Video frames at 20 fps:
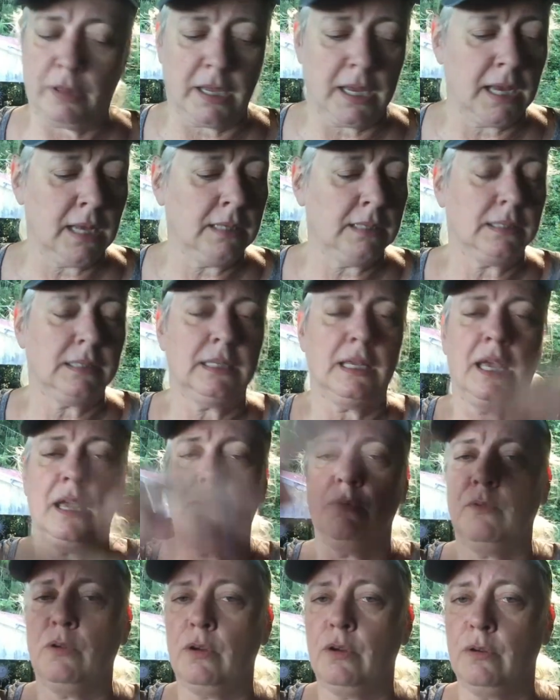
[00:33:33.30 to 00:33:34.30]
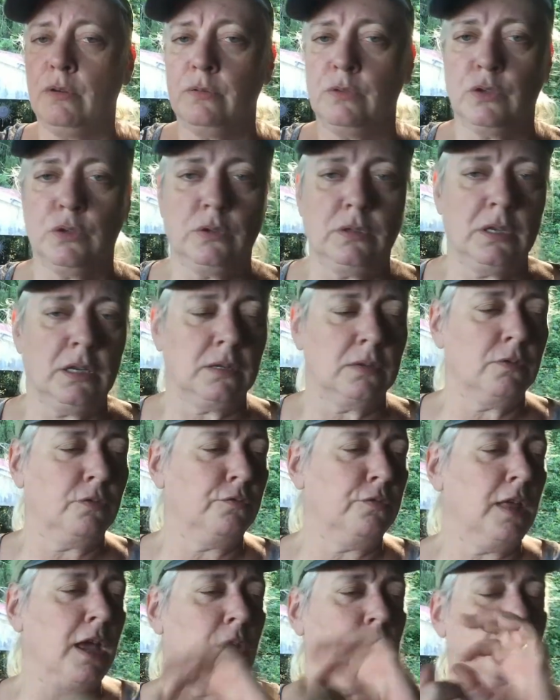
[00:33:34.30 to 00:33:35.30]
plants that the
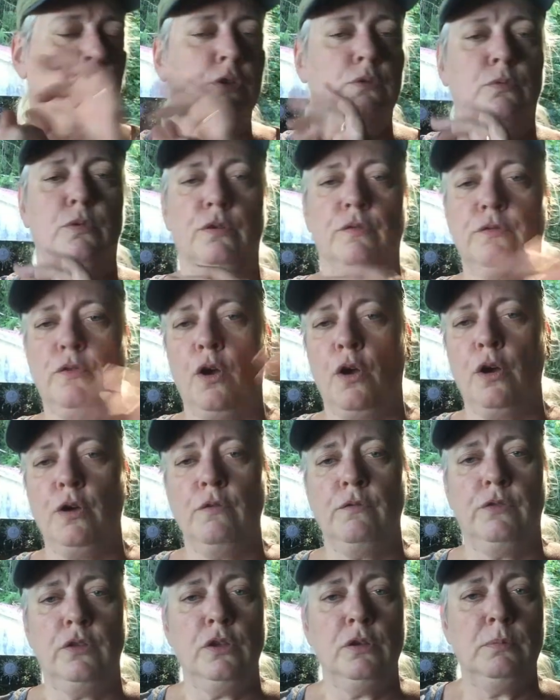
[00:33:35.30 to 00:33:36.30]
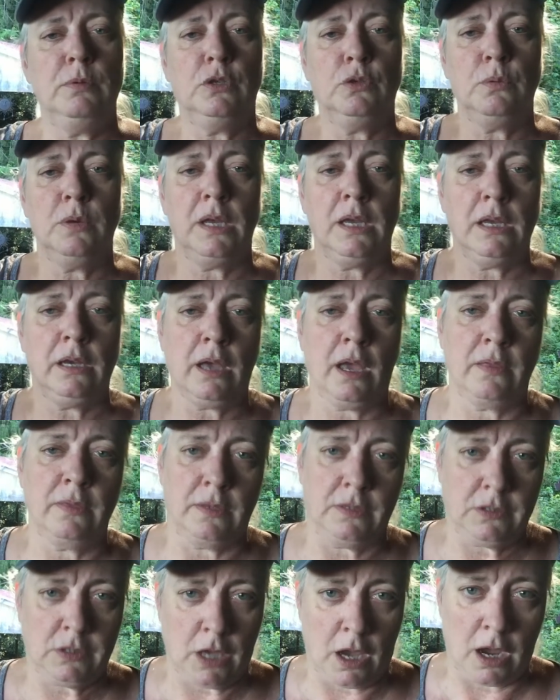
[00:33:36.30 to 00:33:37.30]
flowers were far and few between on
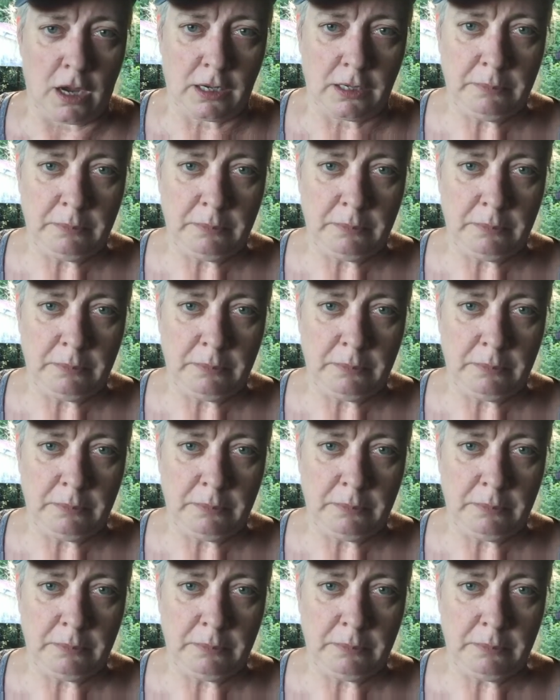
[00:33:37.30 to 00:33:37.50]
the stalk.